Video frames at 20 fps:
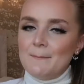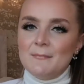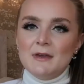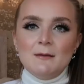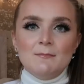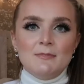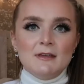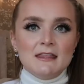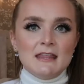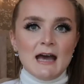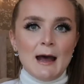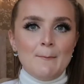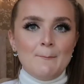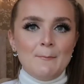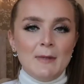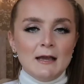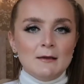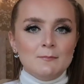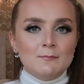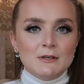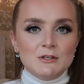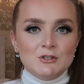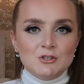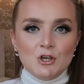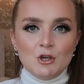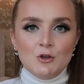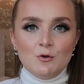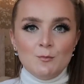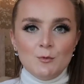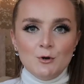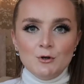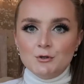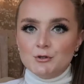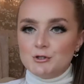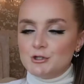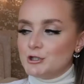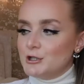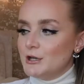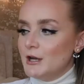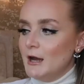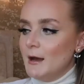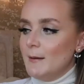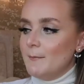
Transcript: maybe that might be too much,